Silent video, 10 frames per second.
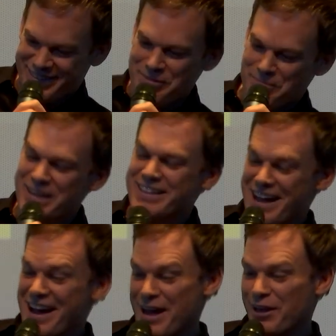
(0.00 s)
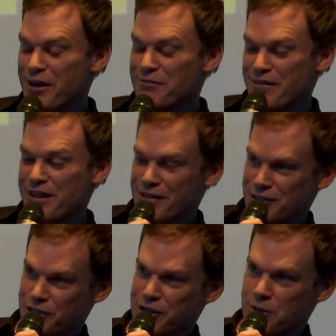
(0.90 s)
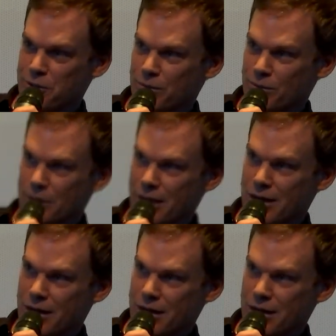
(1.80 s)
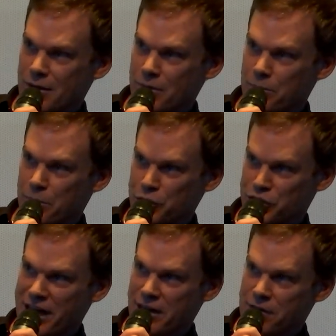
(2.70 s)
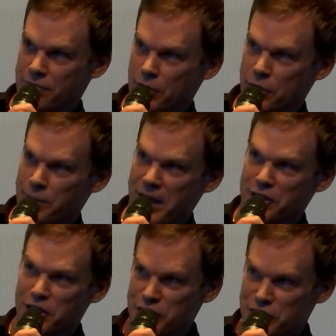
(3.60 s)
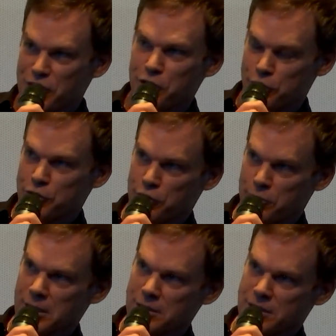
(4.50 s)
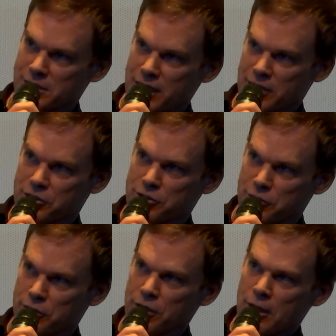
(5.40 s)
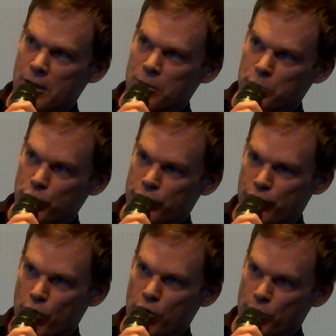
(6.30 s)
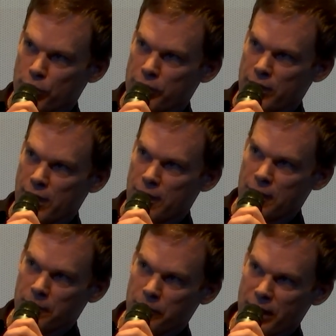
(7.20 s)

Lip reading: But yeah, I love that the show pushed that envelope and continued to, because as Dexter moved forward and